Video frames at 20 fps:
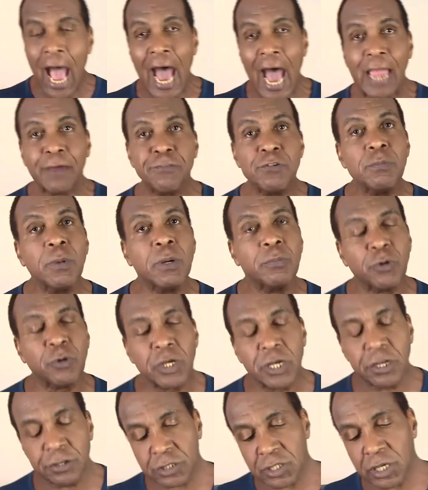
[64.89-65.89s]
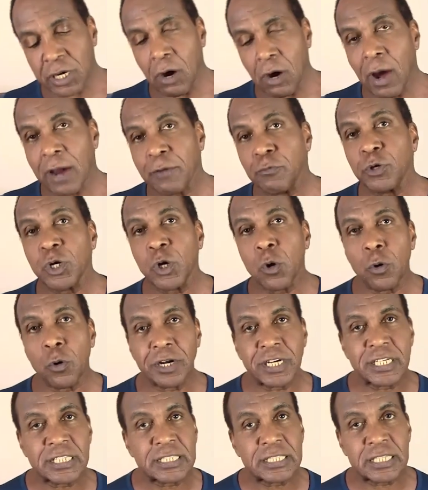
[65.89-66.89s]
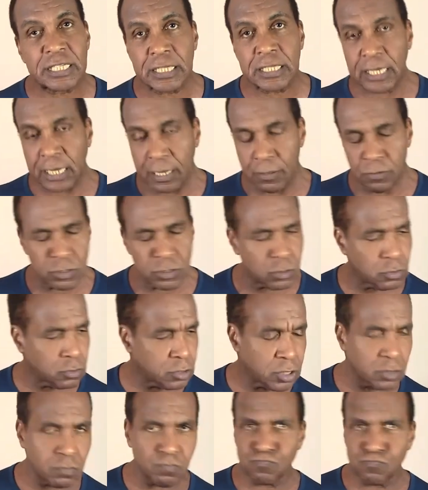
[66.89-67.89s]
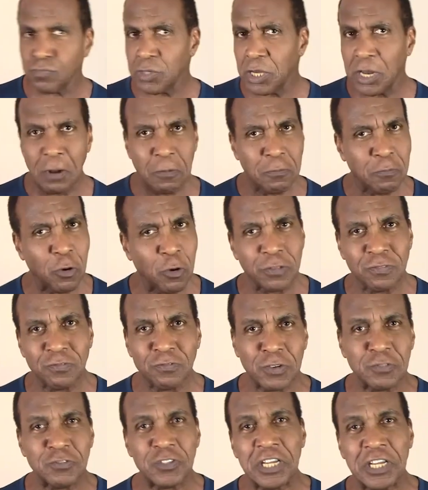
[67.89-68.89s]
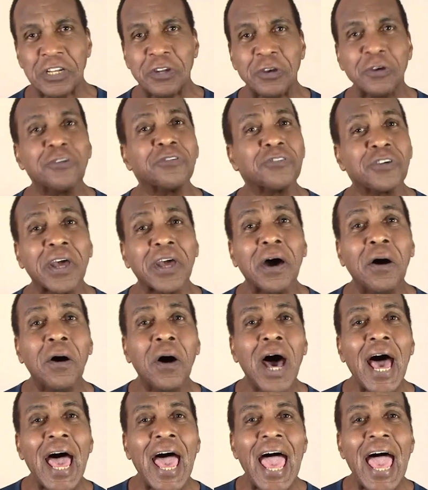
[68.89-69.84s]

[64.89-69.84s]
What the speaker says: I remember years ago, I recorded a CD. This was, you know, more than 15 years ago.